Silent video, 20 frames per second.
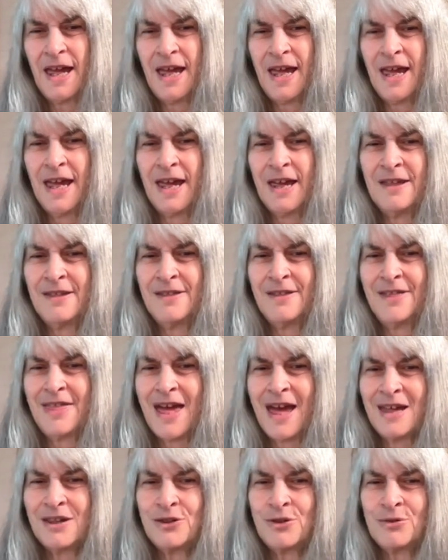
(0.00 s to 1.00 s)
And
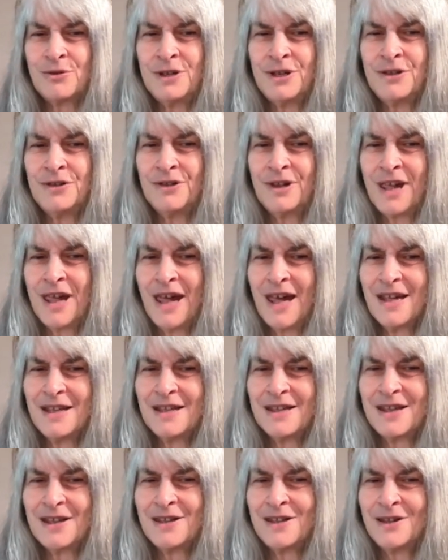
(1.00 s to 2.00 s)
that's when you get
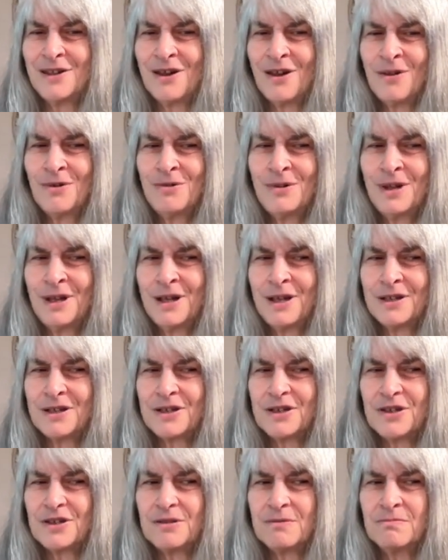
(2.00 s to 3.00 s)
to
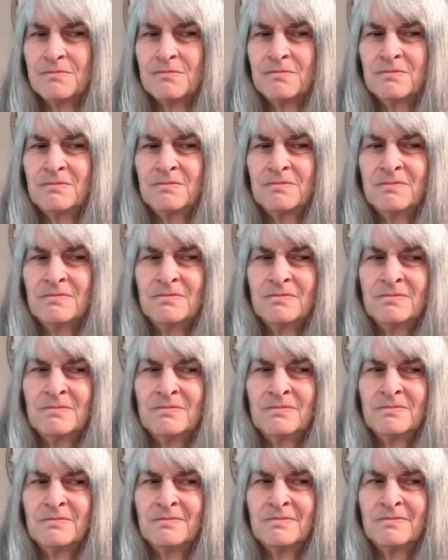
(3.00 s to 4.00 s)
notice,
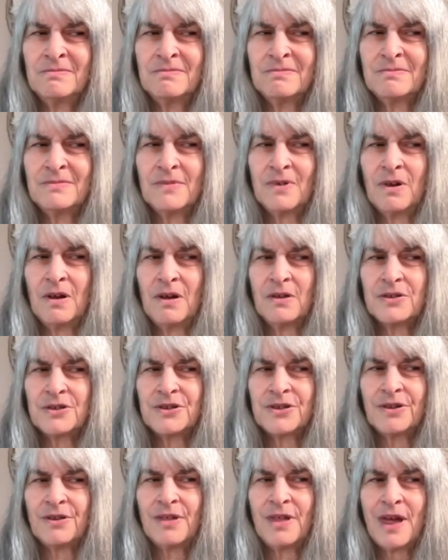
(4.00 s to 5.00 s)
hmm,
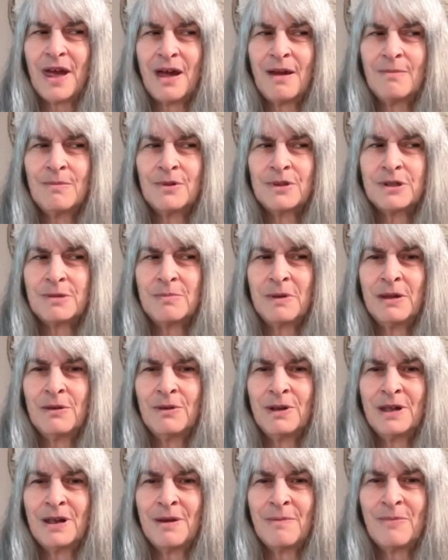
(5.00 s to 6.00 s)
so that must be
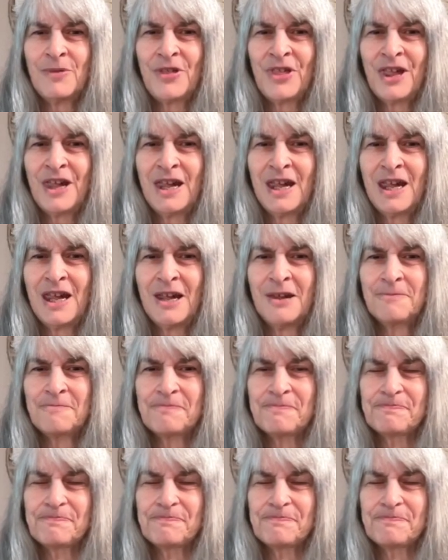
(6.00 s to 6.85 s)
what I'm thinking.